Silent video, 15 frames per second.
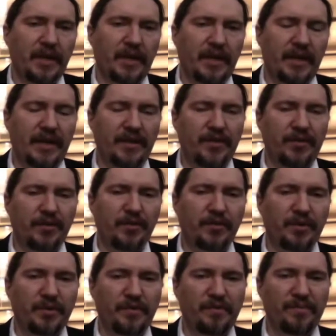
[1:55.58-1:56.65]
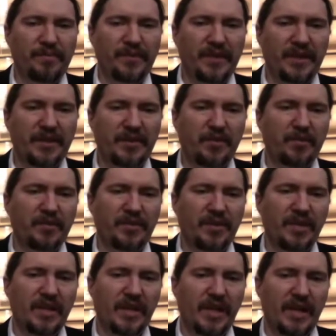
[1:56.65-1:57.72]
And in truth, I don't
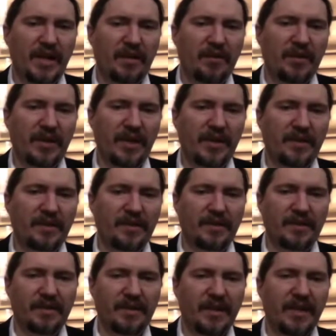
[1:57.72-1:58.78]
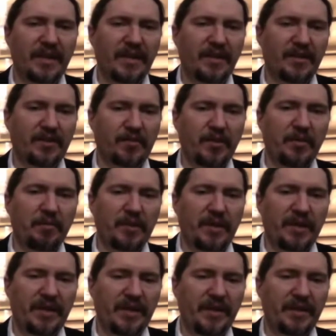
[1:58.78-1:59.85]
see how that uh, any
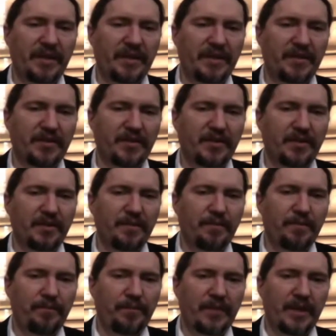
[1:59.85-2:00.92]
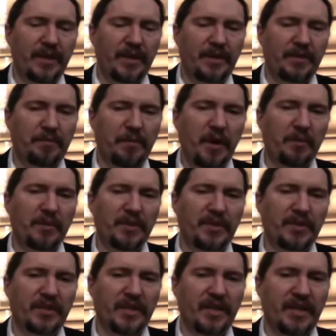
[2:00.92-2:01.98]
screenplay that is is
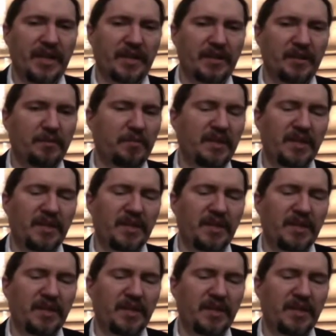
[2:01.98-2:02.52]
published can actually be